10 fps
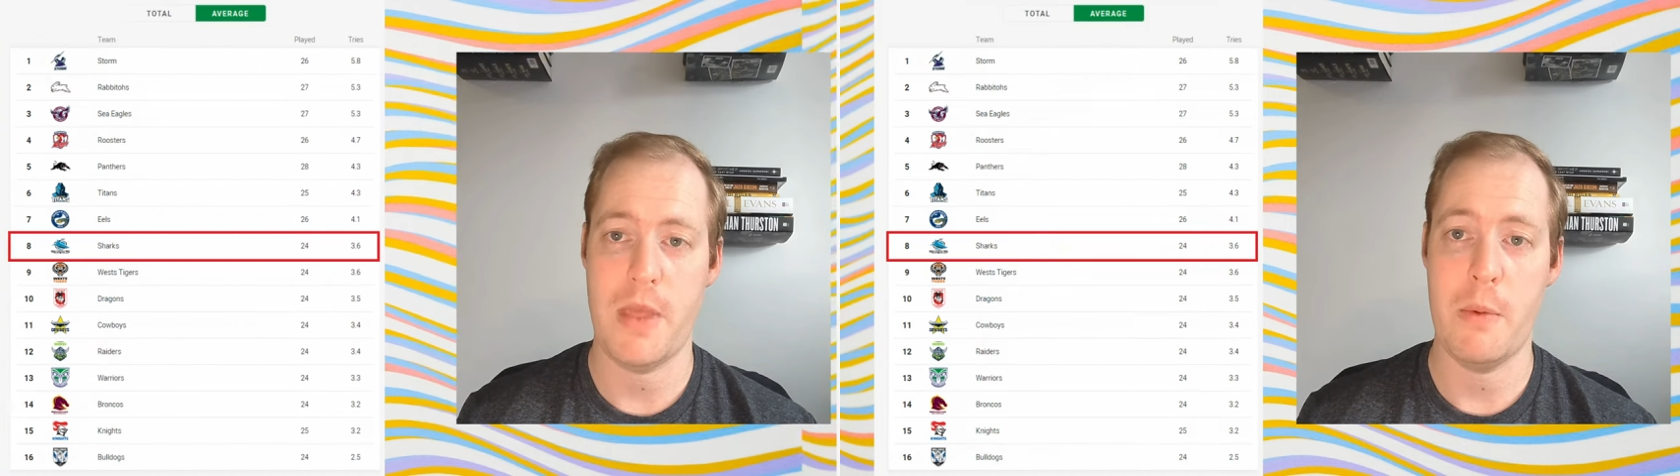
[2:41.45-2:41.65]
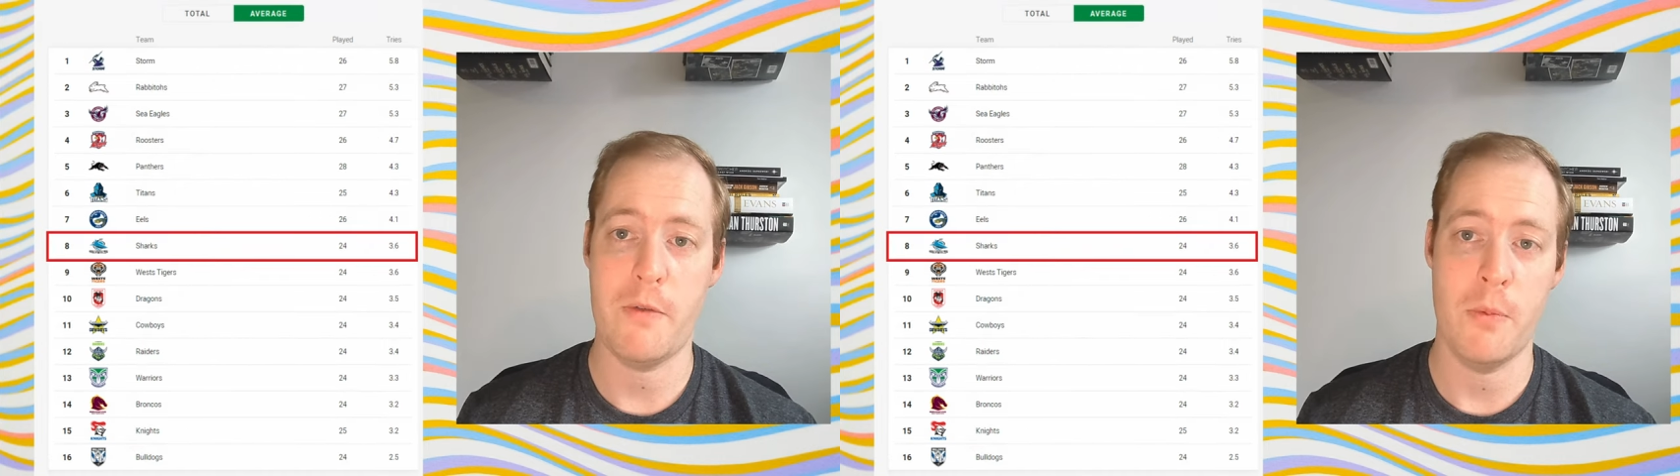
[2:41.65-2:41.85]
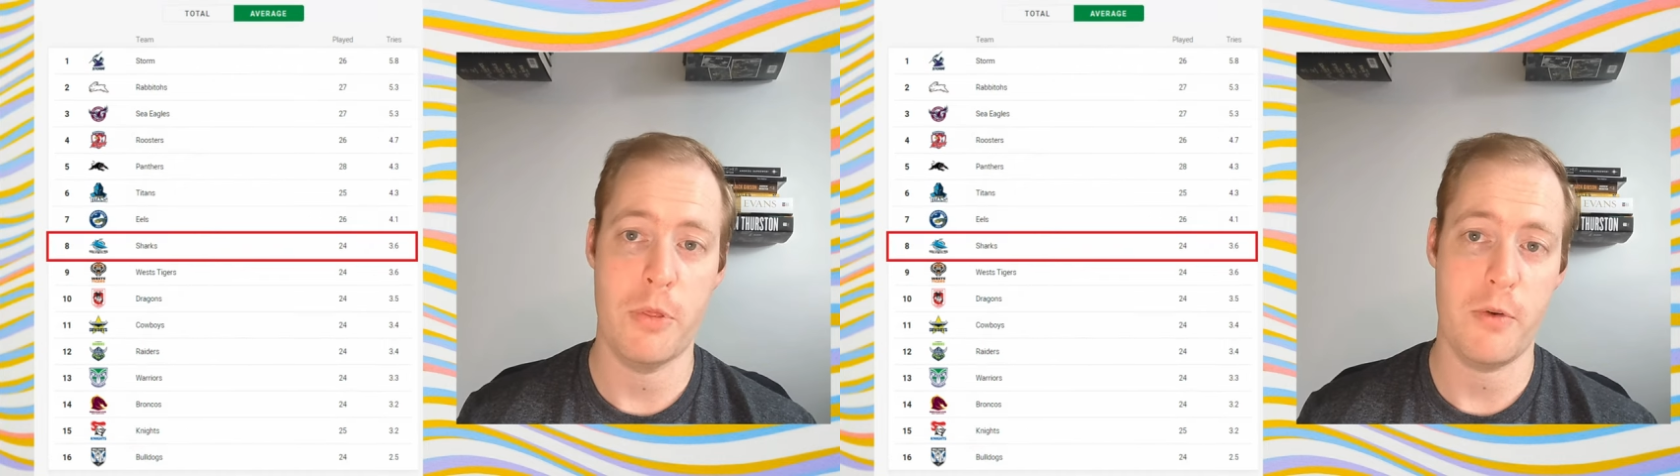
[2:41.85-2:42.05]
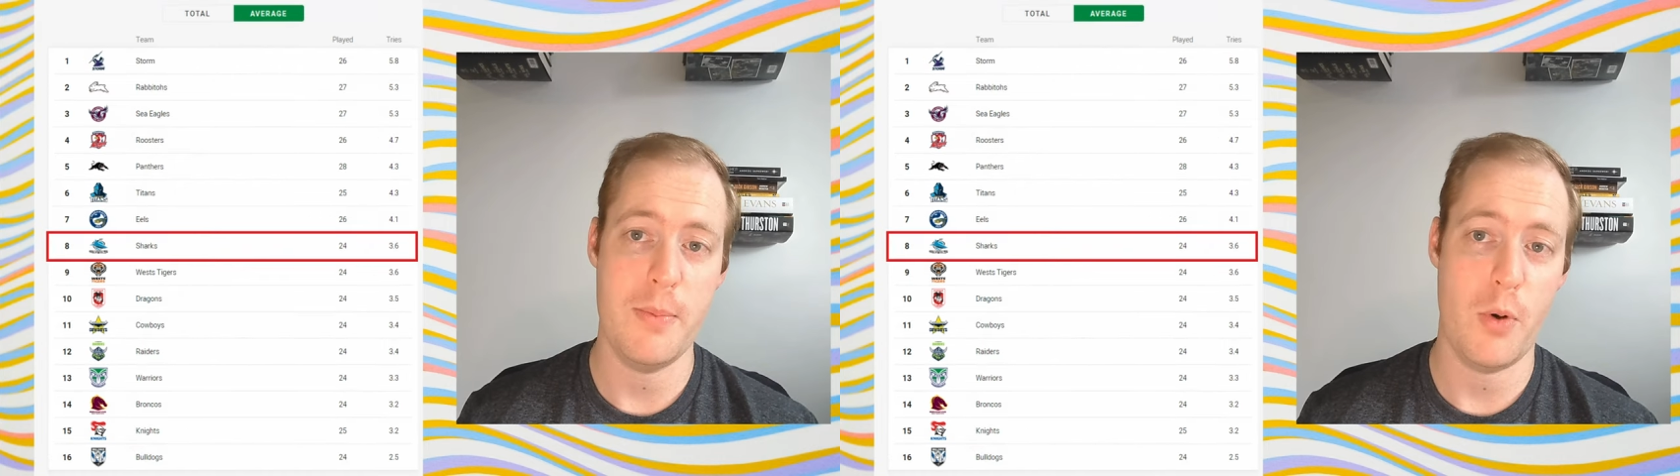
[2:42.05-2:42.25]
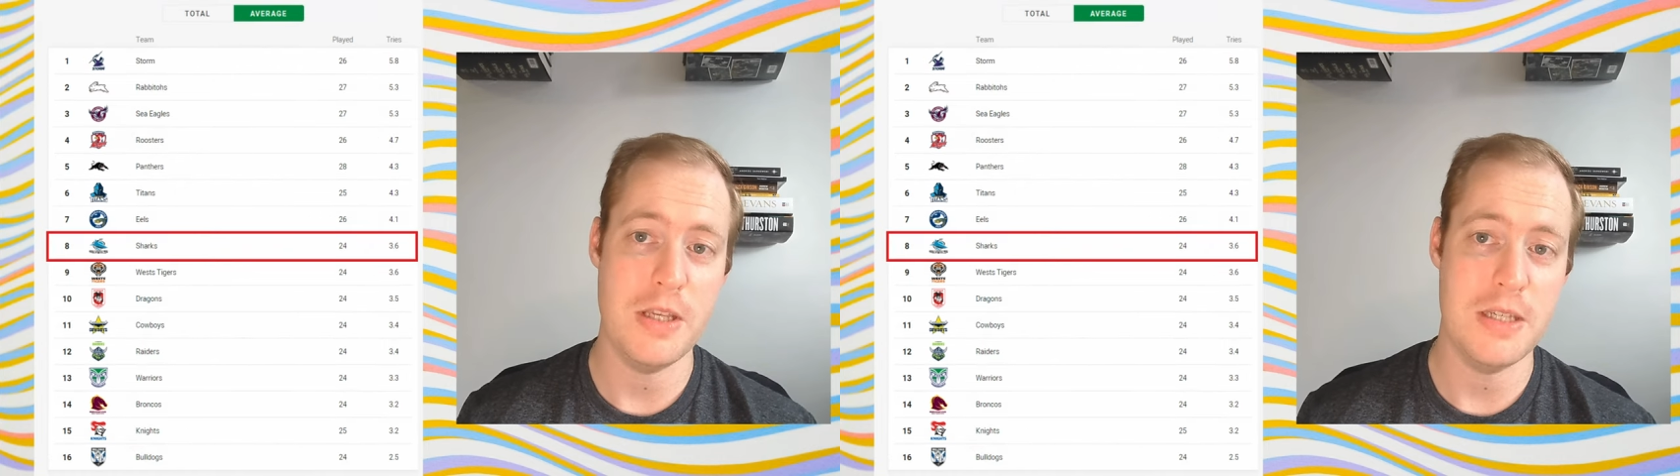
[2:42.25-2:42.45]
They went from
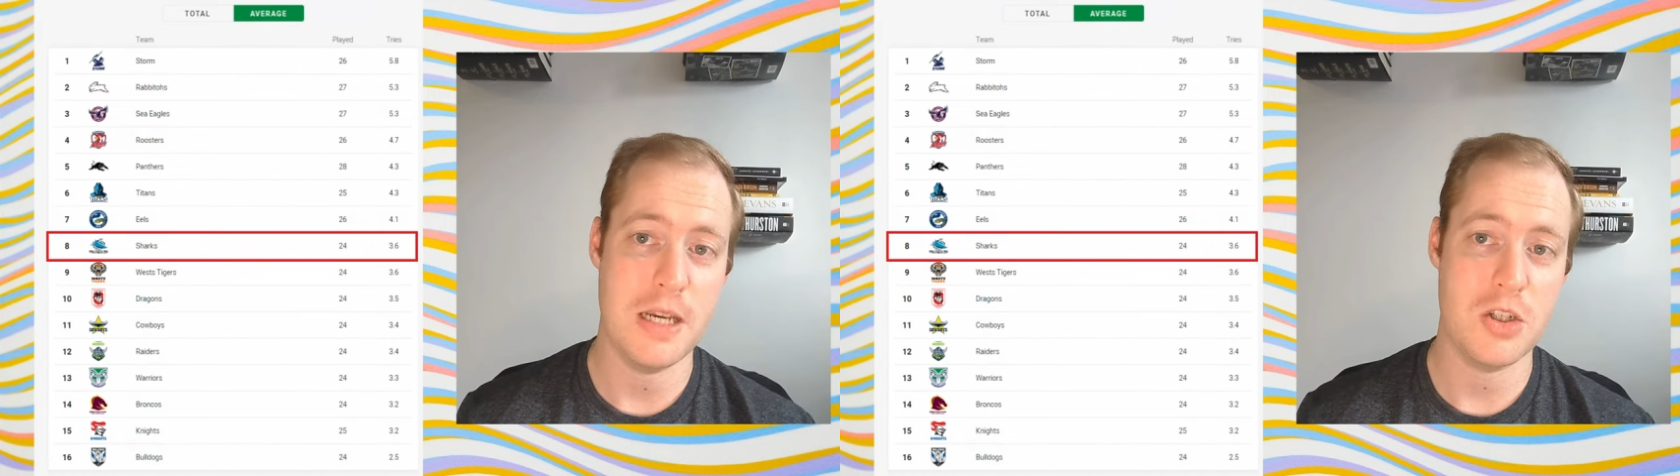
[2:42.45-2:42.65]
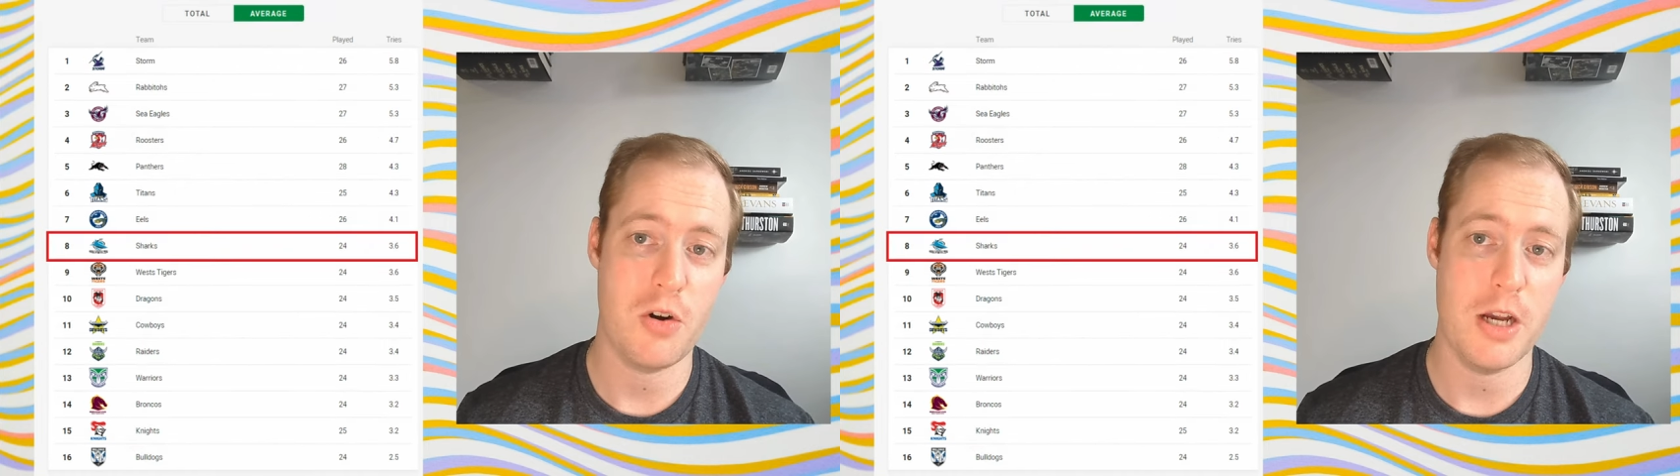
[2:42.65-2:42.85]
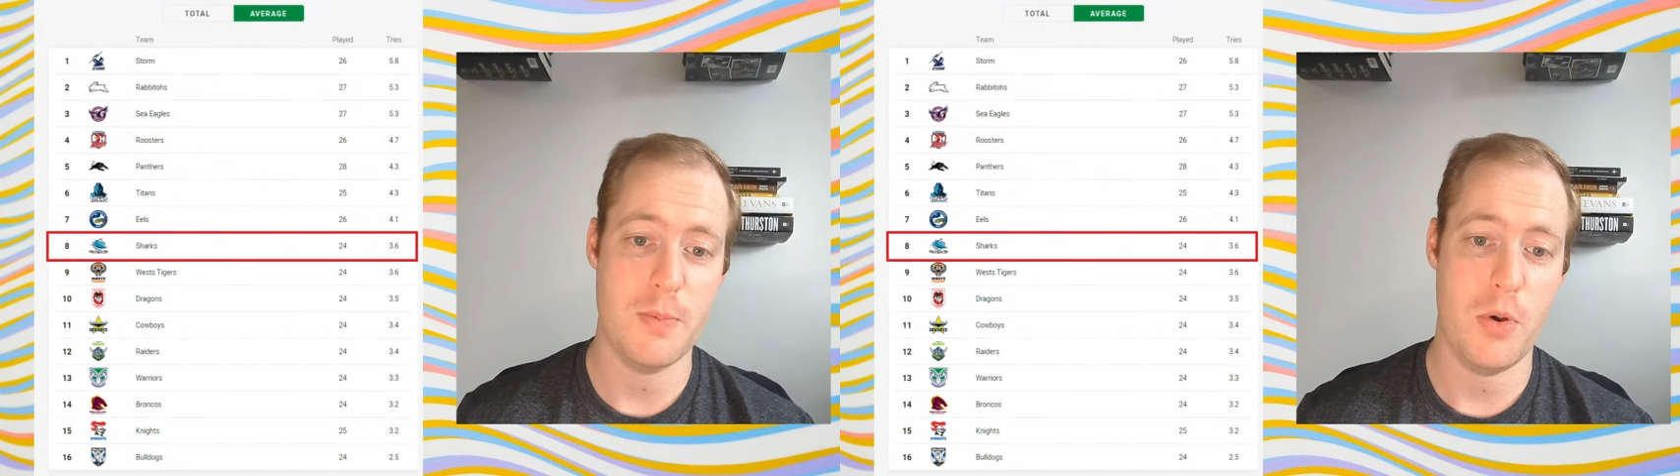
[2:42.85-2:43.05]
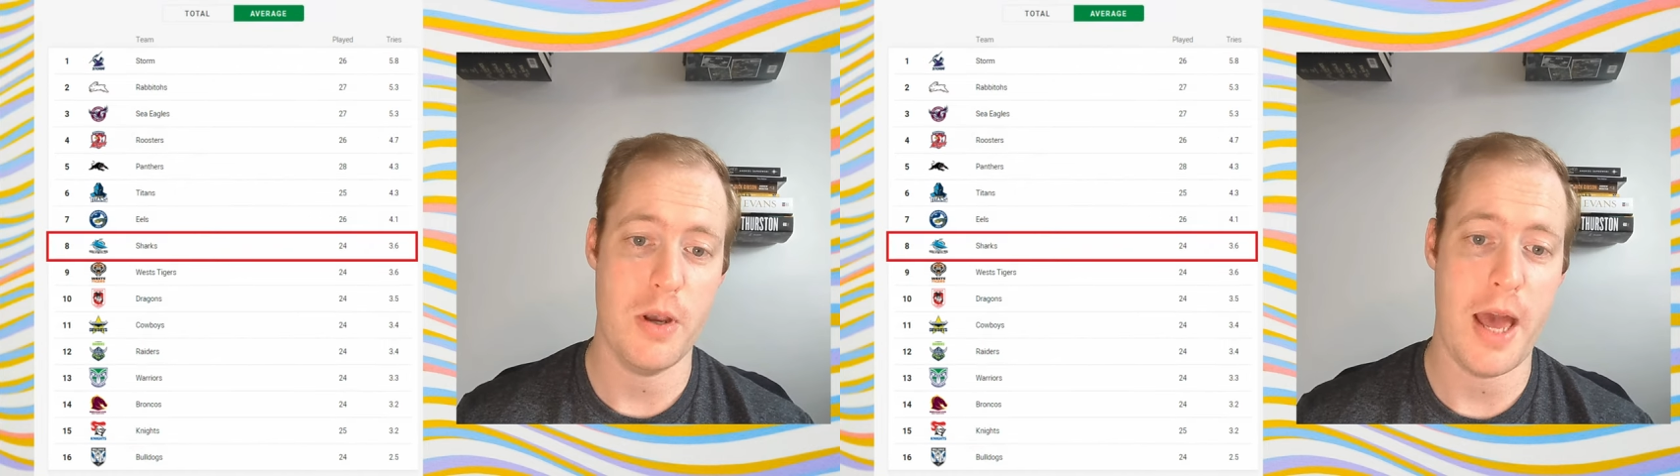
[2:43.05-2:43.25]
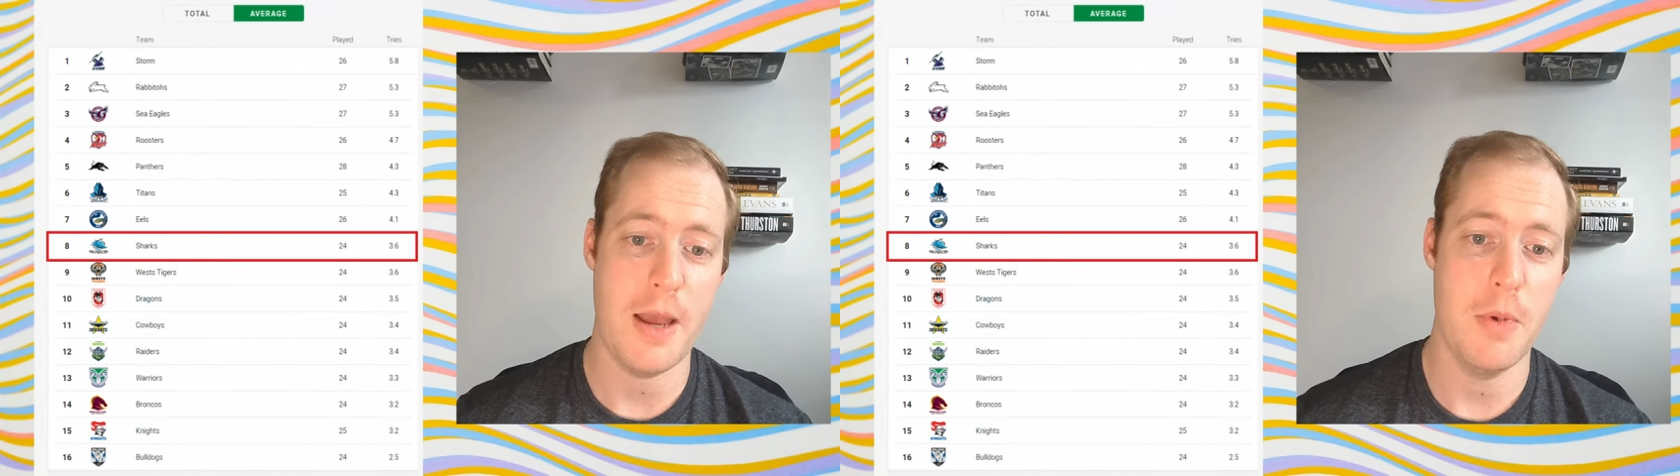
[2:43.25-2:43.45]
3.6 tries per
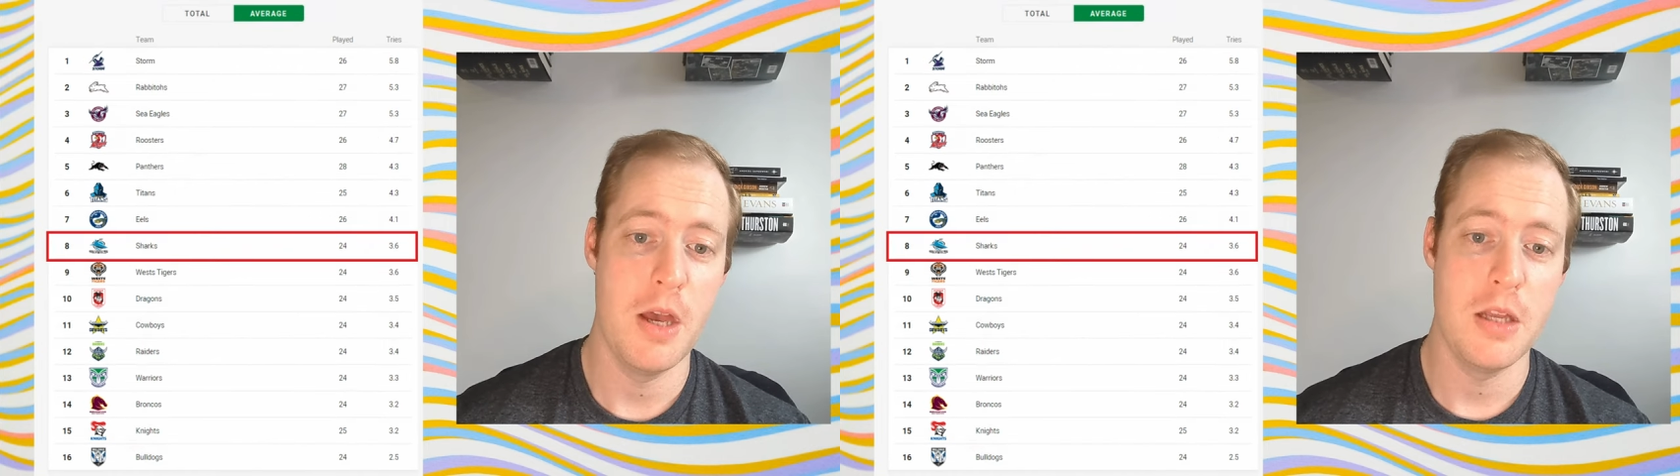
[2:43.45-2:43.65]
game